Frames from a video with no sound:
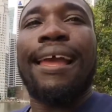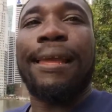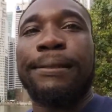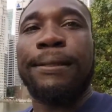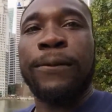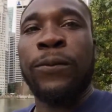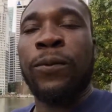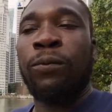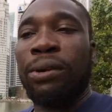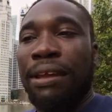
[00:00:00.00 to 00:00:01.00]
And so
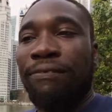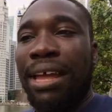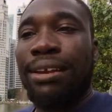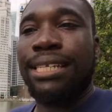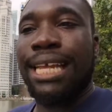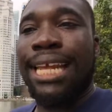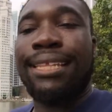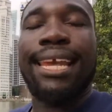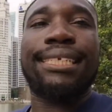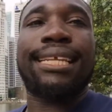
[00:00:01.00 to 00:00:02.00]
what I found is that it
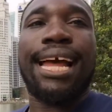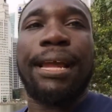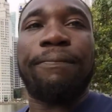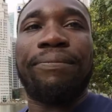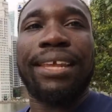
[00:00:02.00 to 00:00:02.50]
takes time.